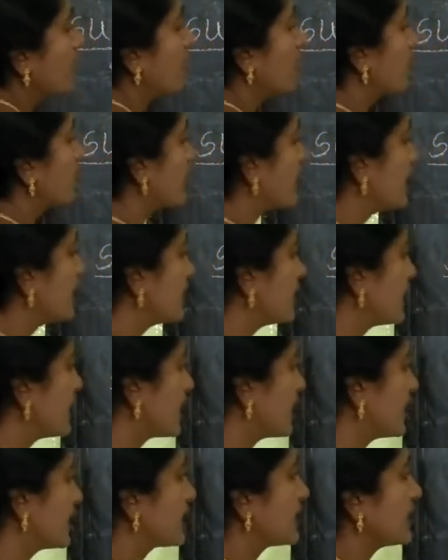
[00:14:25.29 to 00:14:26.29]
Okay, here
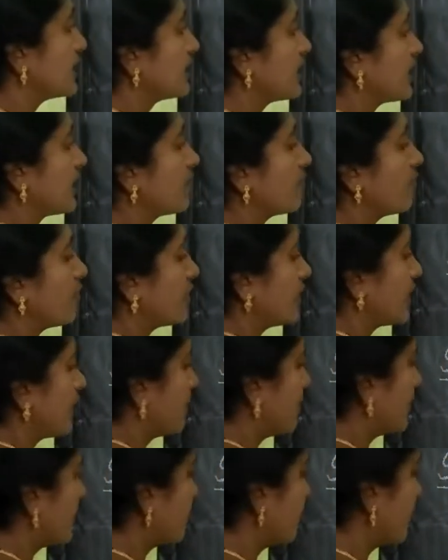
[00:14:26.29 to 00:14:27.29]
I can take one
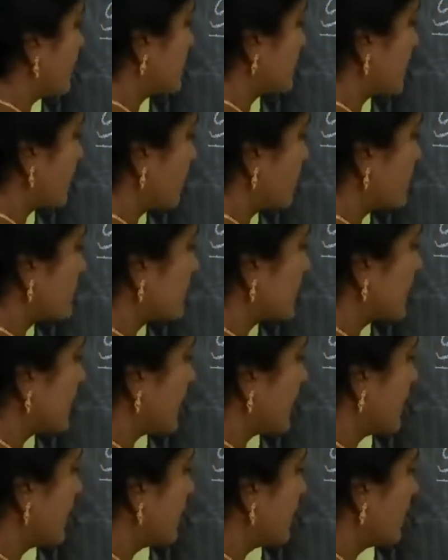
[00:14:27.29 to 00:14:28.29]
number. For suppose
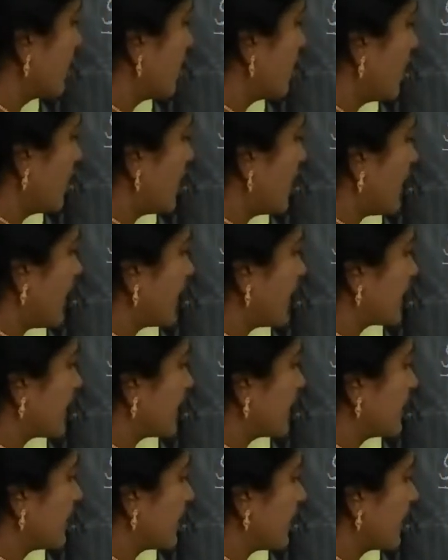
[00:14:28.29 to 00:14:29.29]
here I
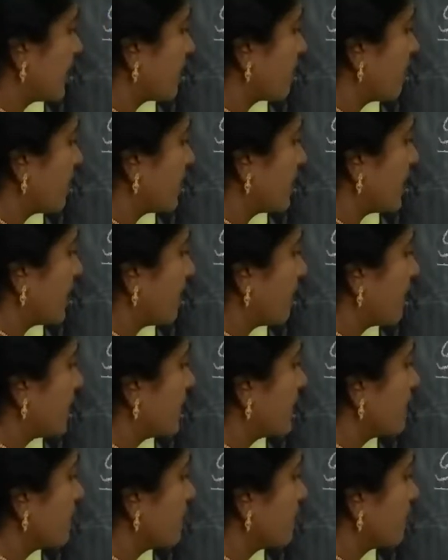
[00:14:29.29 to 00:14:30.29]
can take one
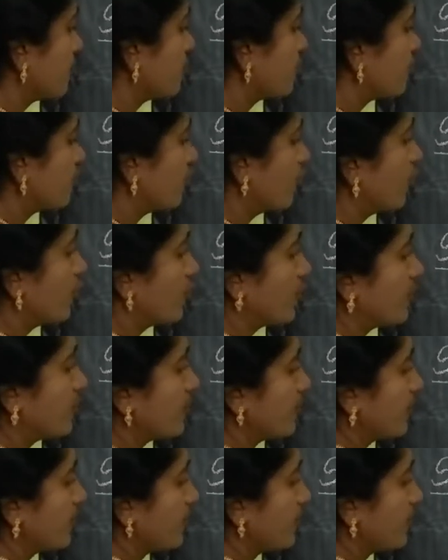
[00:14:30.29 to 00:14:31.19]
number 4.